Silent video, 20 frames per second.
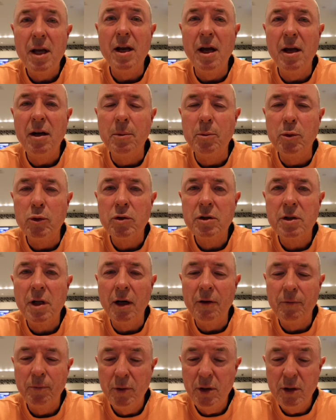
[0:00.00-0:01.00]
inedible
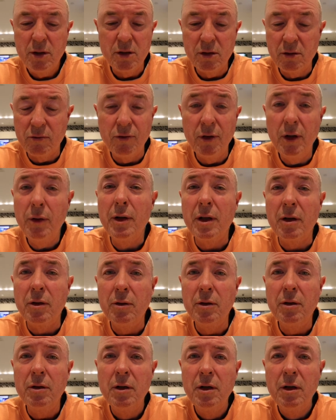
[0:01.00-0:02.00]
stuff. This is very
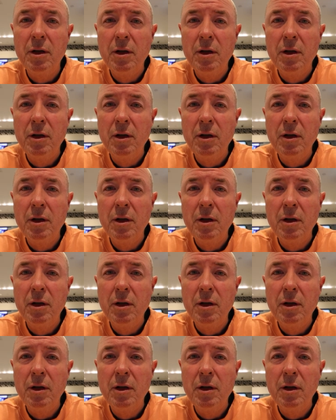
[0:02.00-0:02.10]
good.